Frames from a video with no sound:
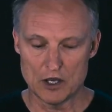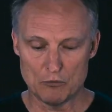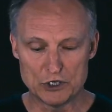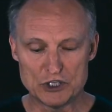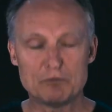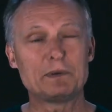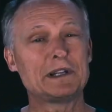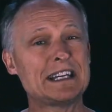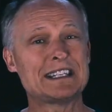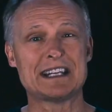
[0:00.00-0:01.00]
Would you
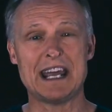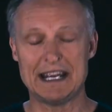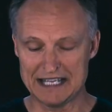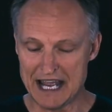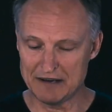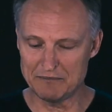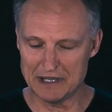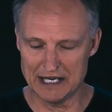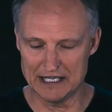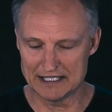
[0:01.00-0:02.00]
please take 10
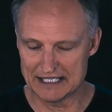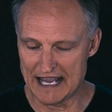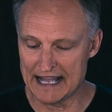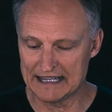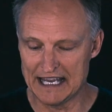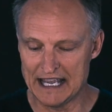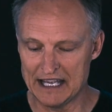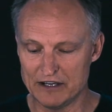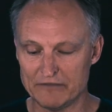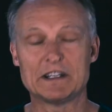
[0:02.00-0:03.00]
minutes at the
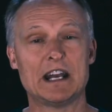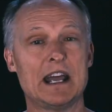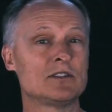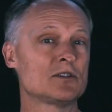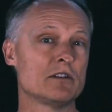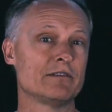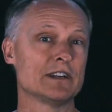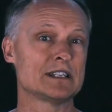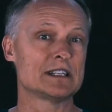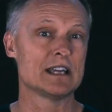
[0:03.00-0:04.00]
end of today's
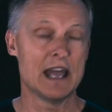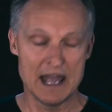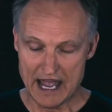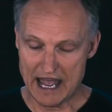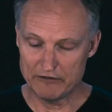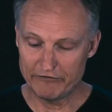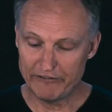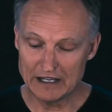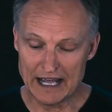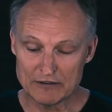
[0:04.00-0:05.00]
service and
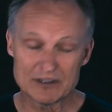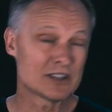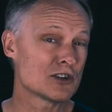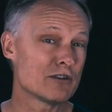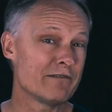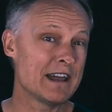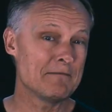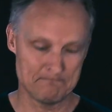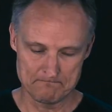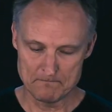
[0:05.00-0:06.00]
fill out the
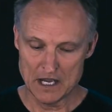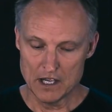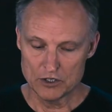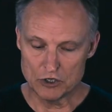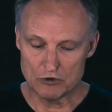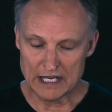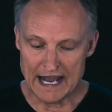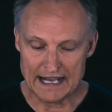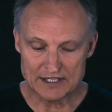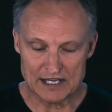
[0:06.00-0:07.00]
survey. You can
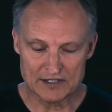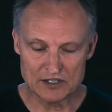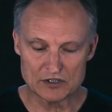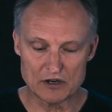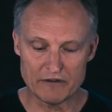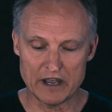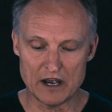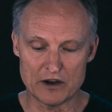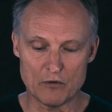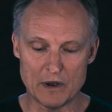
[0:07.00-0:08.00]
access the survey
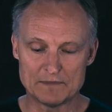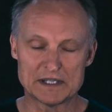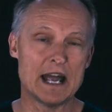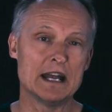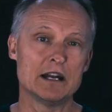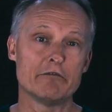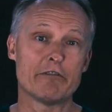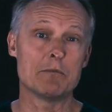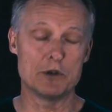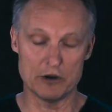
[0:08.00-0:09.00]
on our website
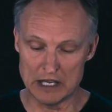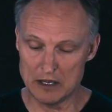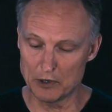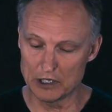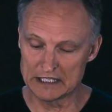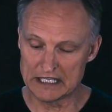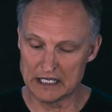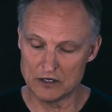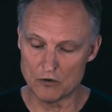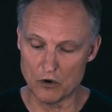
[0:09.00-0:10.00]
from your
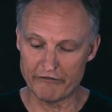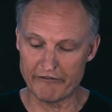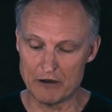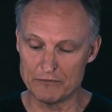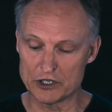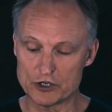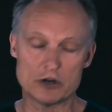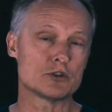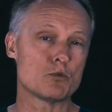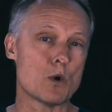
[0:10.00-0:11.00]
e-bulletin or from the
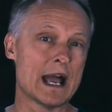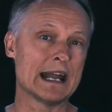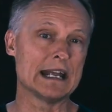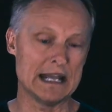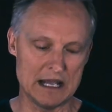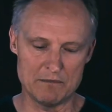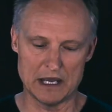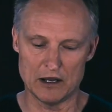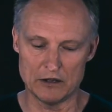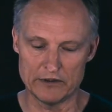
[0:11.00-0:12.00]
church-wide
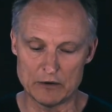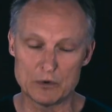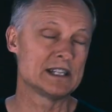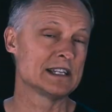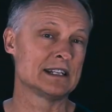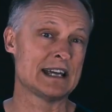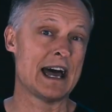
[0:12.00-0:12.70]
email that we sent